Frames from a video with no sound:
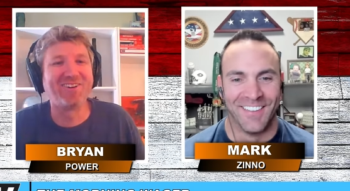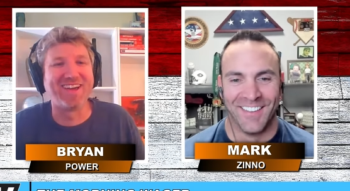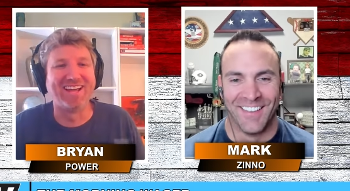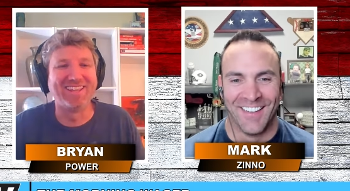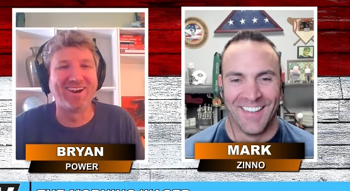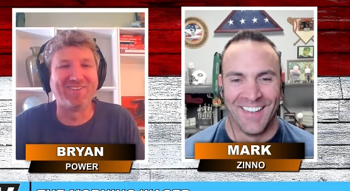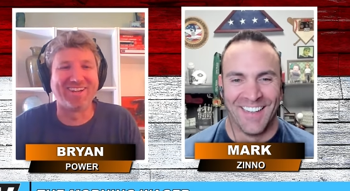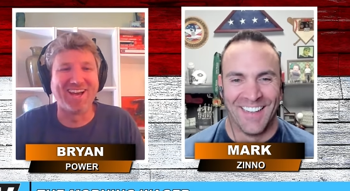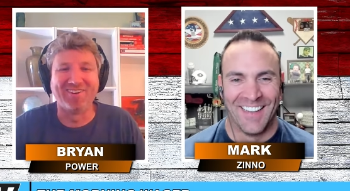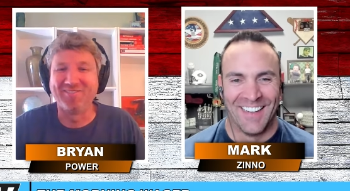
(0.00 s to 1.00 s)
Speaker 1: Okay, there
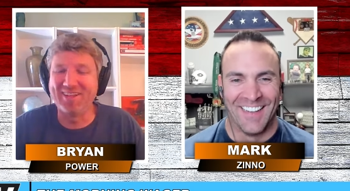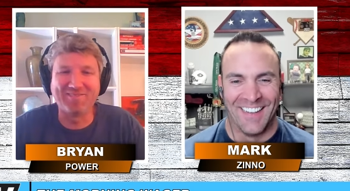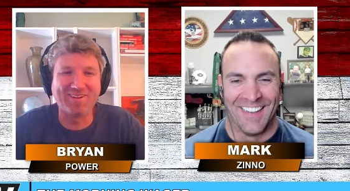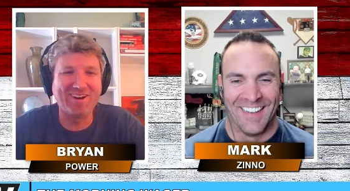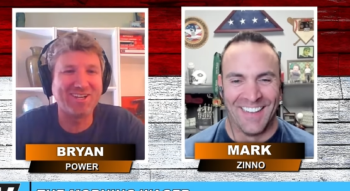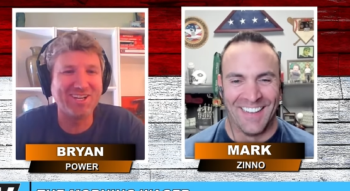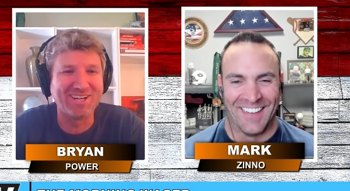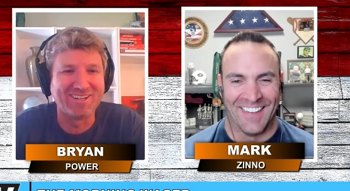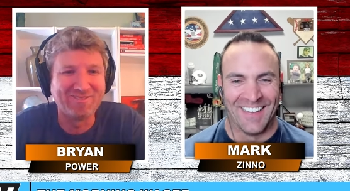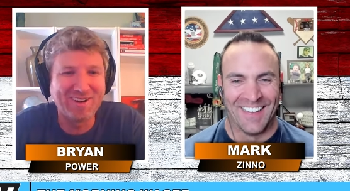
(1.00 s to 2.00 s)
we go. Very
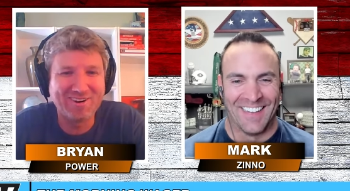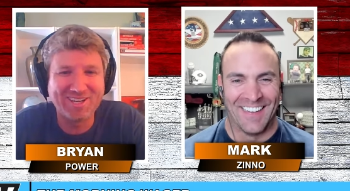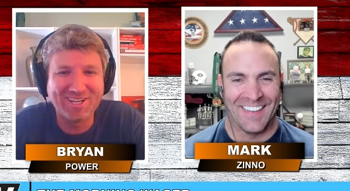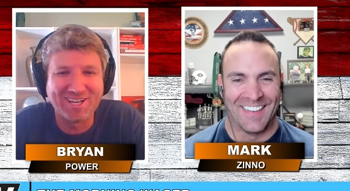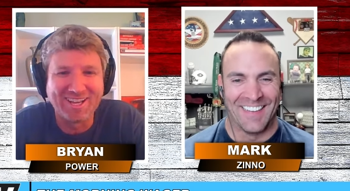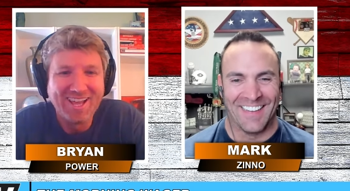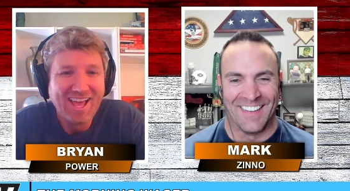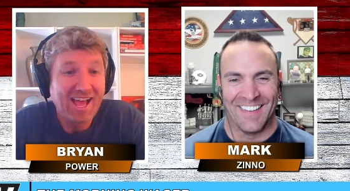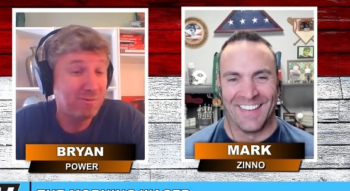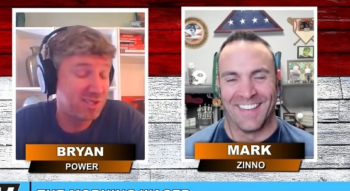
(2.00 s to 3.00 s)
good, very good.
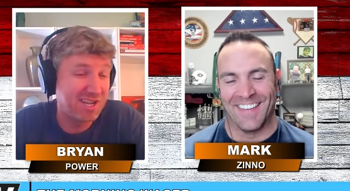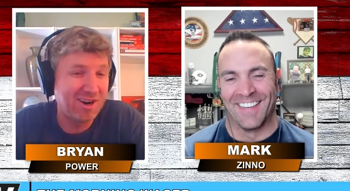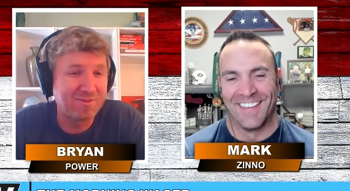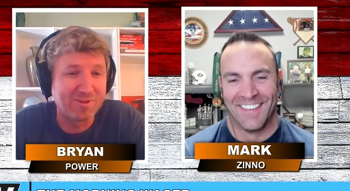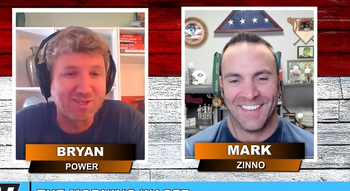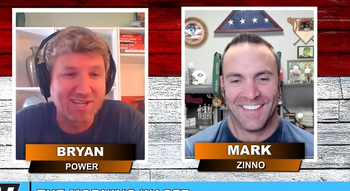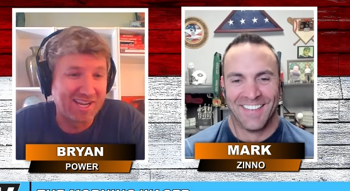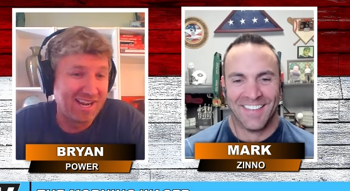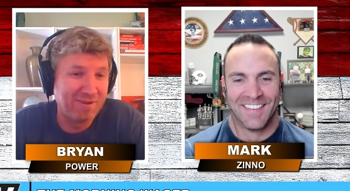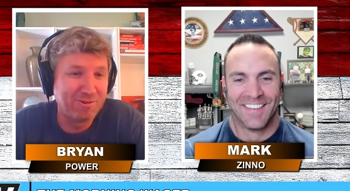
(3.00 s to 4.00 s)
I was scared for a
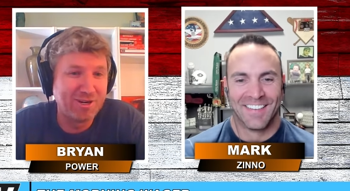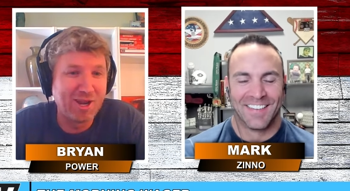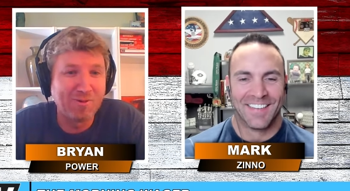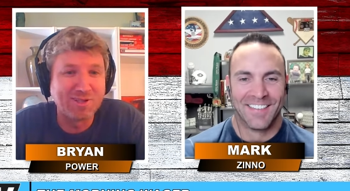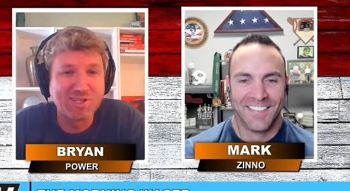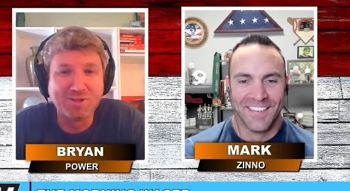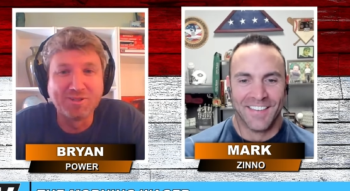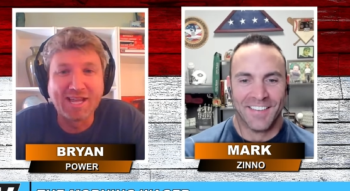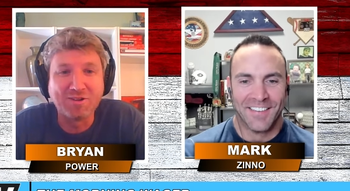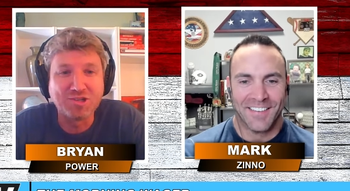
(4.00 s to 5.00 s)
second. I wouldn't know what to do
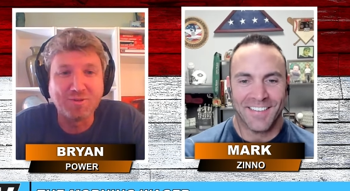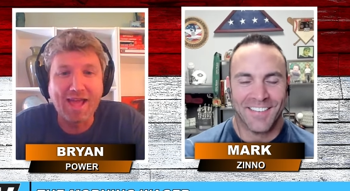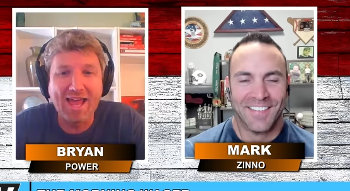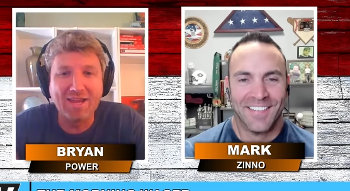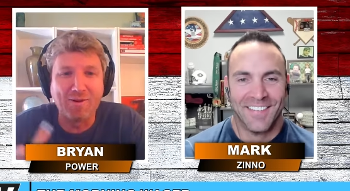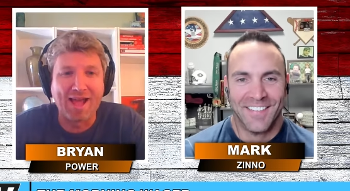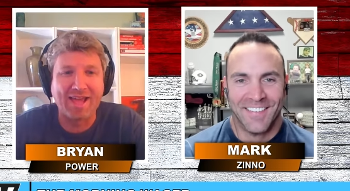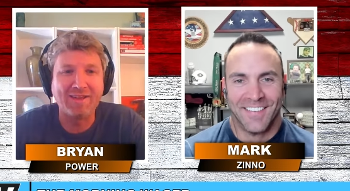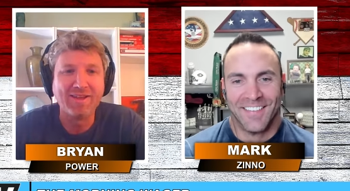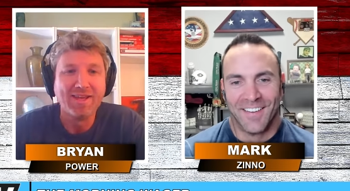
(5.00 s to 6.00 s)
without you.
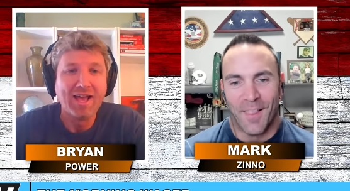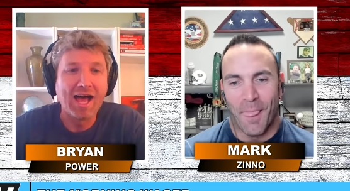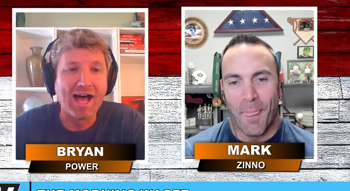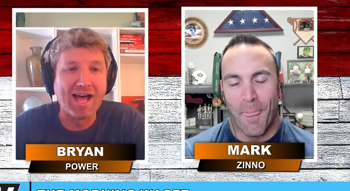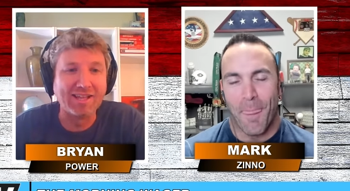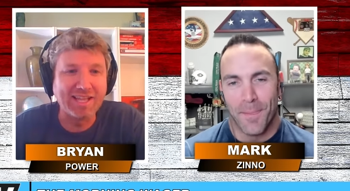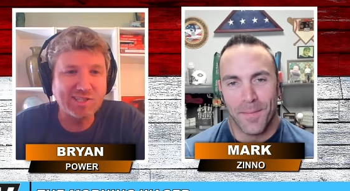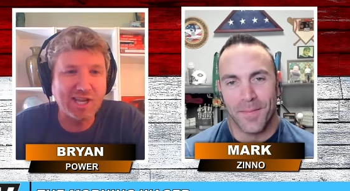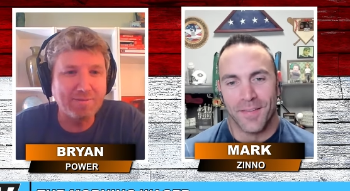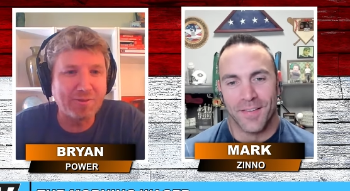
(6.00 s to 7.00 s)
Anyway, let's
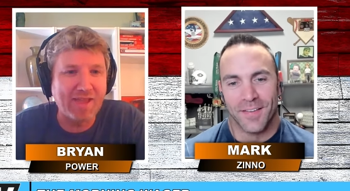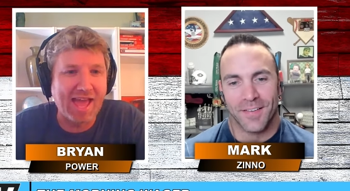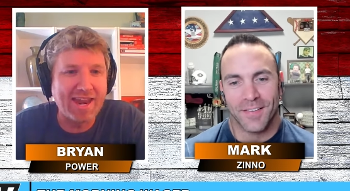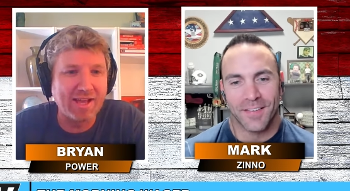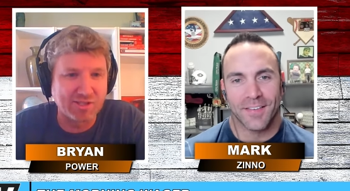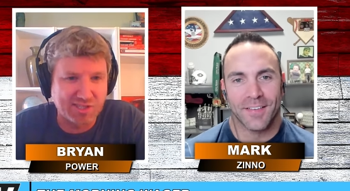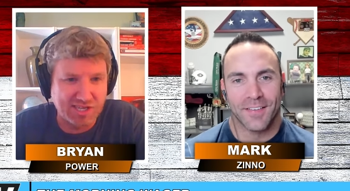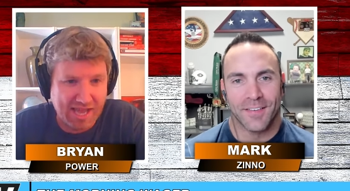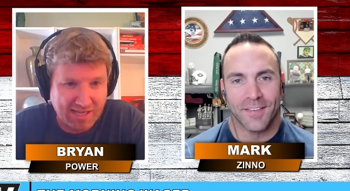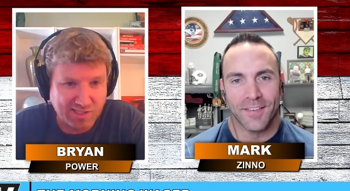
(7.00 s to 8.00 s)
talk about the
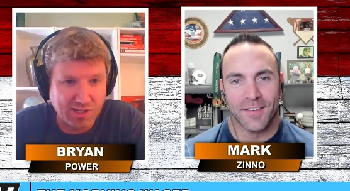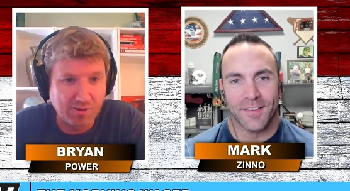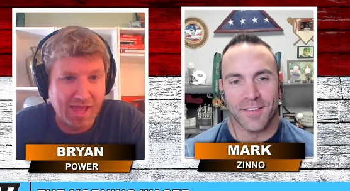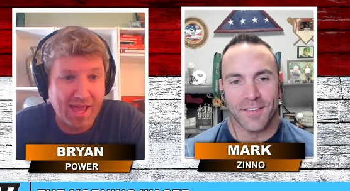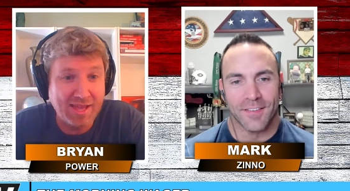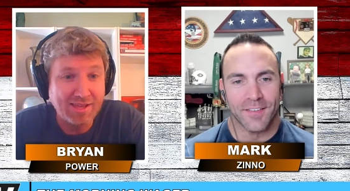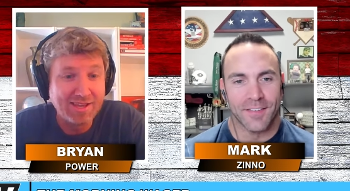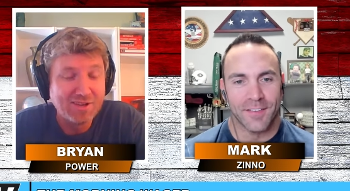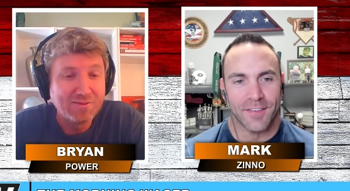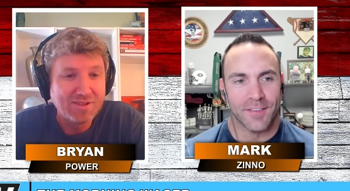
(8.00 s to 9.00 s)
NLCS. Okay,
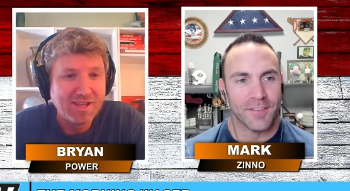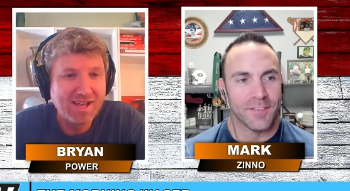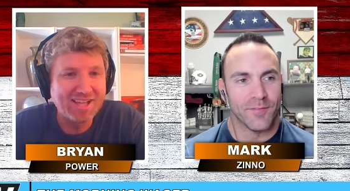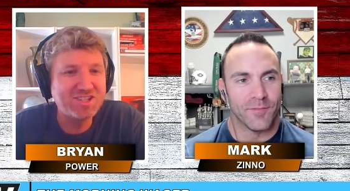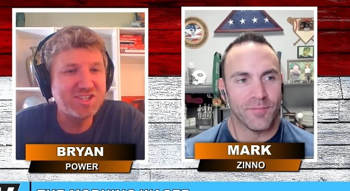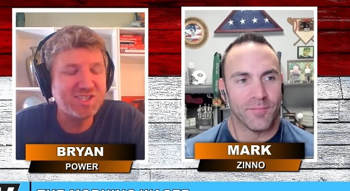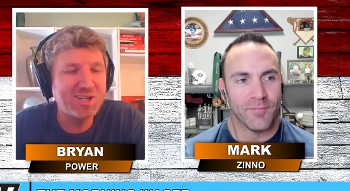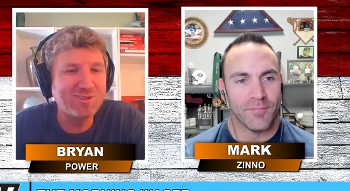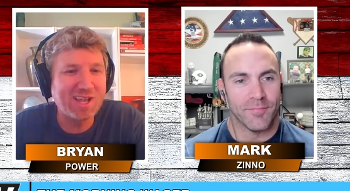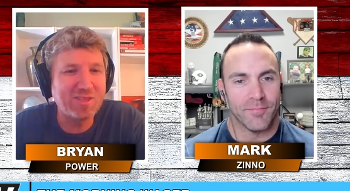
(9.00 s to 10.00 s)
did you see
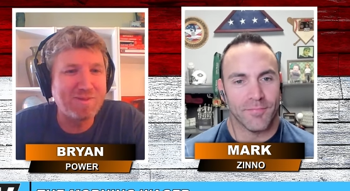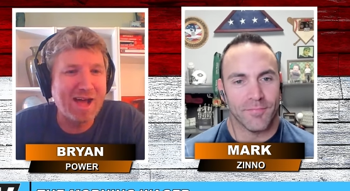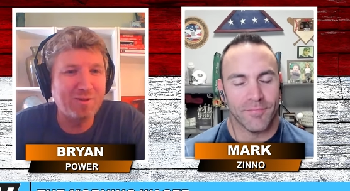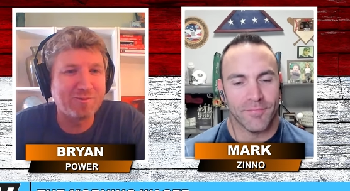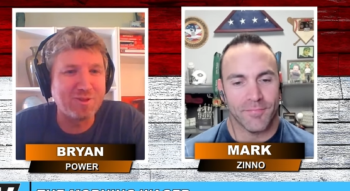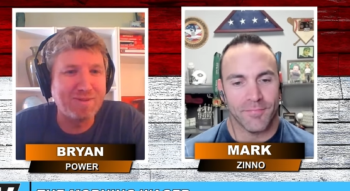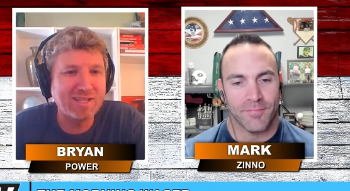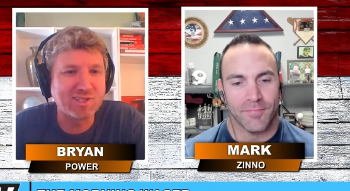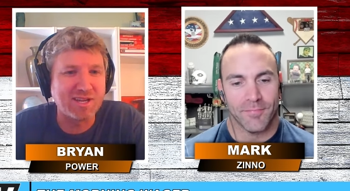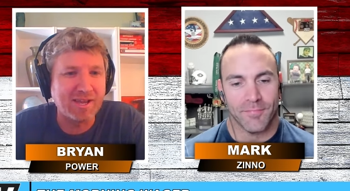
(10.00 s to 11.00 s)
who's on the mound for the
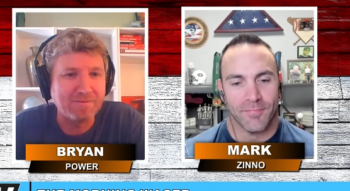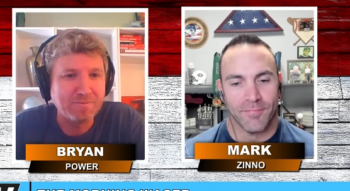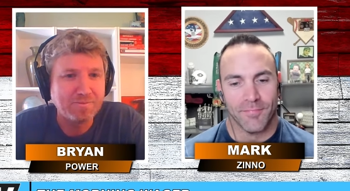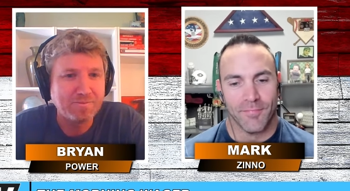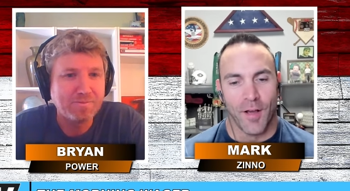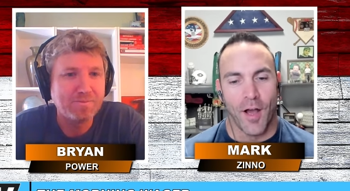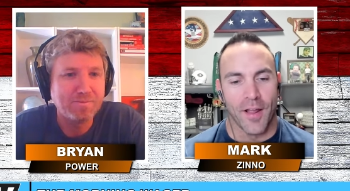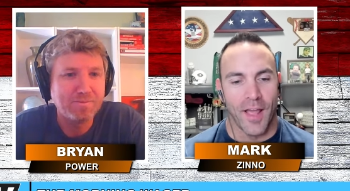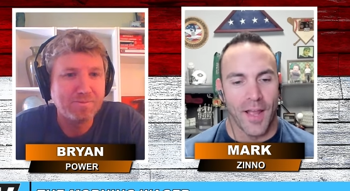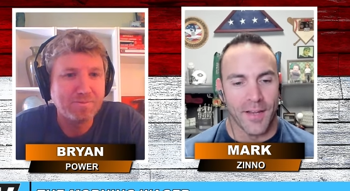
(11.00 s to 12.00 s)
Mets tonight? Oh,
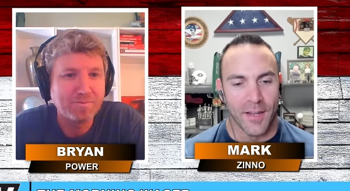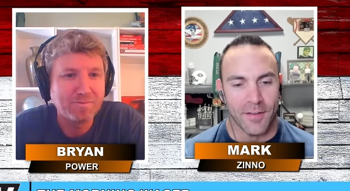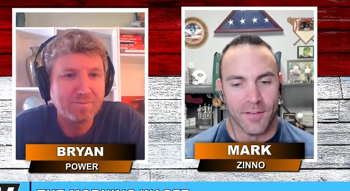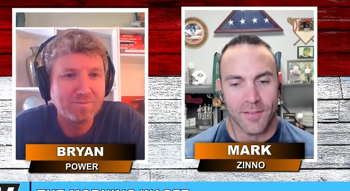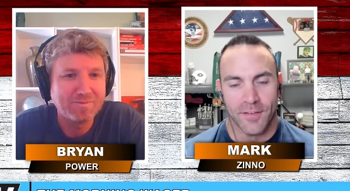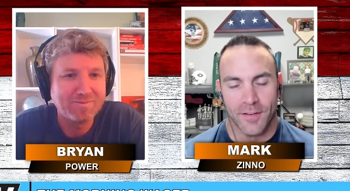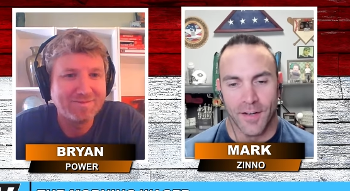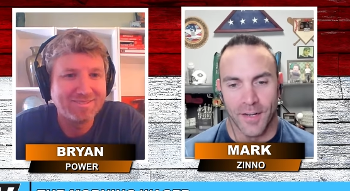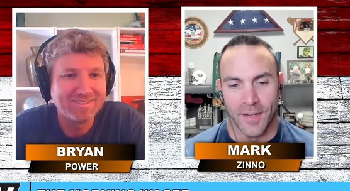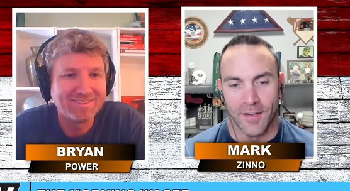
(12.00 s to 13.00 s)
yeah,
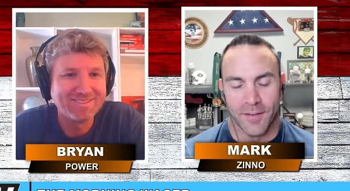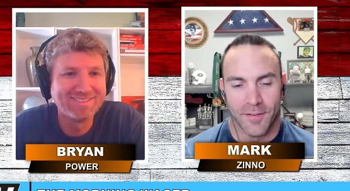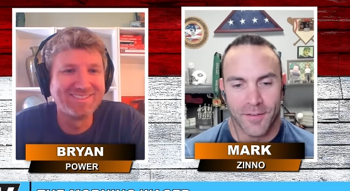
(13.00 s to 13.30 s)
I did.